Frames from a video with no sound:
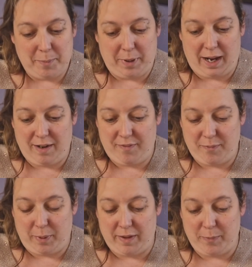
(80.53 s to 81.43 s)

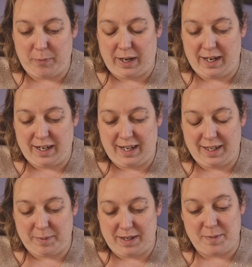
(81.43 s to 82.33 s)
where
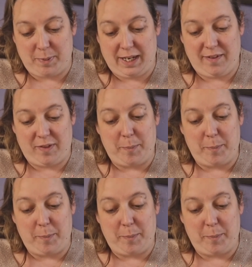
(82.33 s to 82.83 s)
it is believed